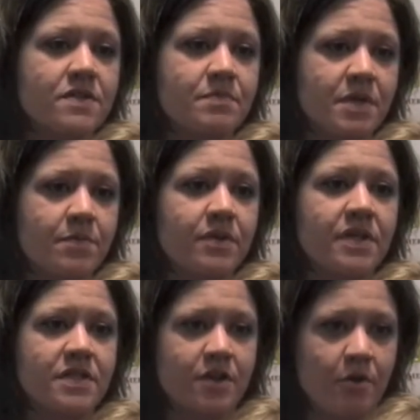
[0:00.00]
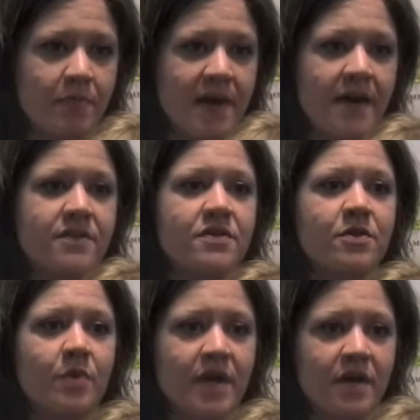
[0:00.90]
people need to go back to
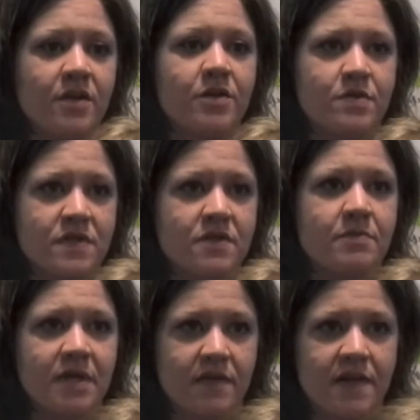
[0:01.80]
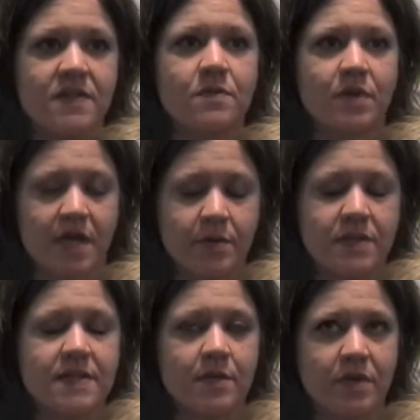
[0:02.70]
the way it used to be. That's what I would
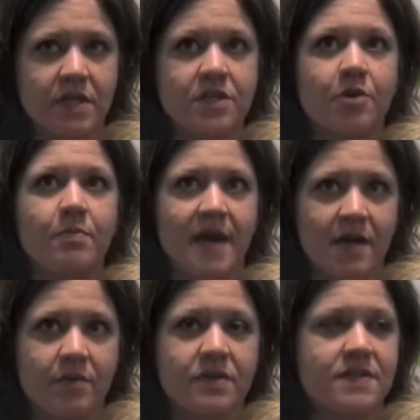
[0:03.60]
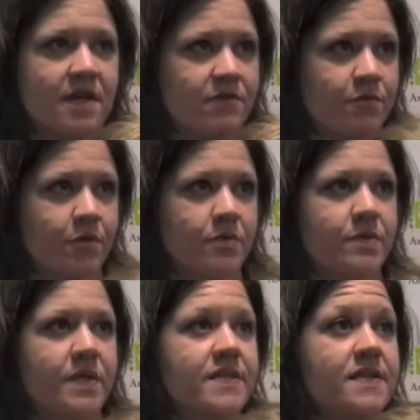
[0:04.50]
say. We need to go backwards, not forwards.
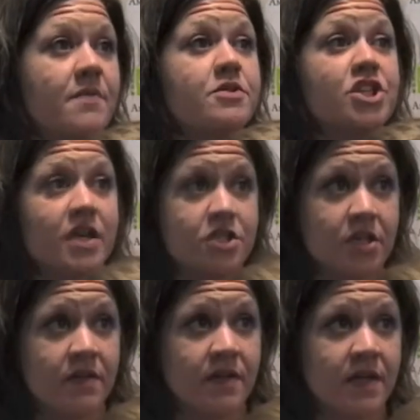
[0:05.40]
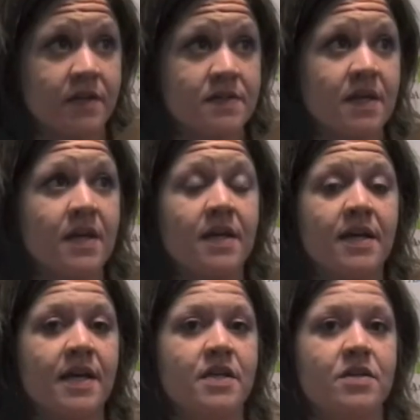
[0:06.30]
We need to stop changing things,
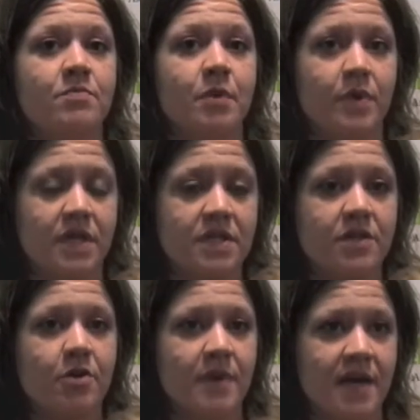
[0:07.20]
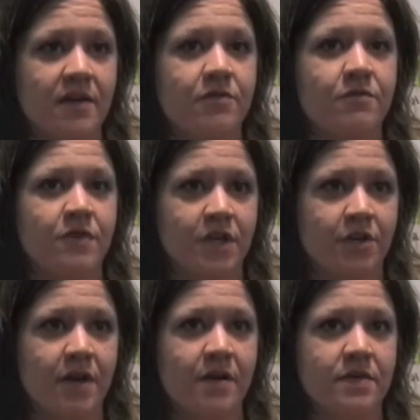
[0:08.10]
but we need to go back and
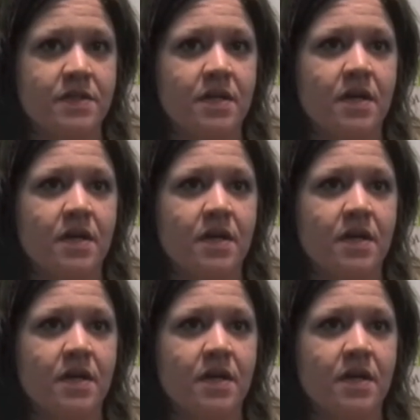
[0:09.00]
figure out